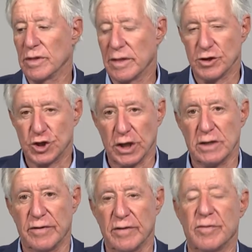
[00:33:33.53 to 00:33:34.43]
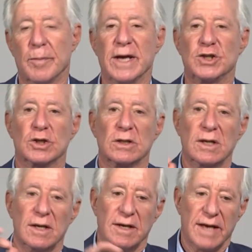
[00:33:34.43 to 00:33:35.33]
The sheet of information
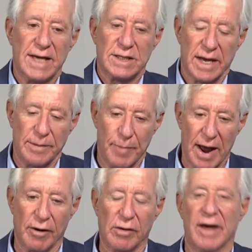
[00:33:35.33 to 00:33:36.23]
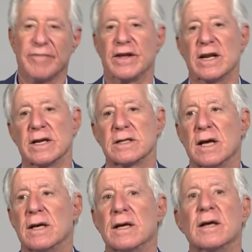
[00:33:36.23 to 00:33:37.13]
has a paragraph in it
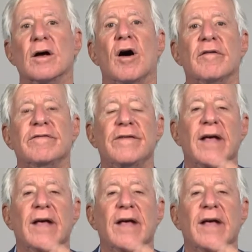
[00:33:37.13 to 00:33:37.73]
of